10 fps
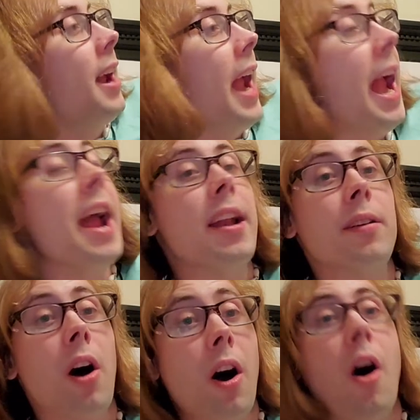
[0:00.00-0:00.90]
And
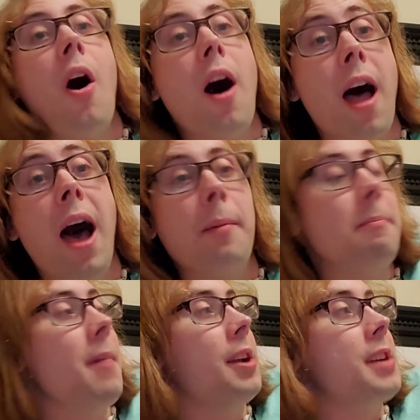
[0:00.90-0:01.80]
how
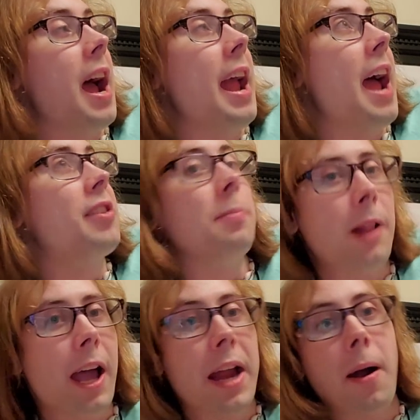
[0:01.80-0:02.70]
much I had to
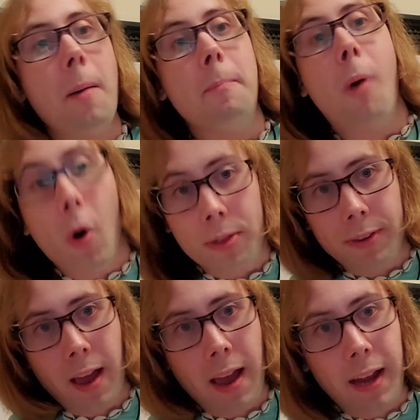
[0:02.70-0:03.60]
play both
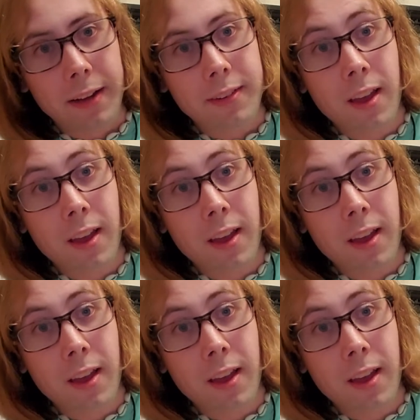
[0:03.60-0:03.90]
sides,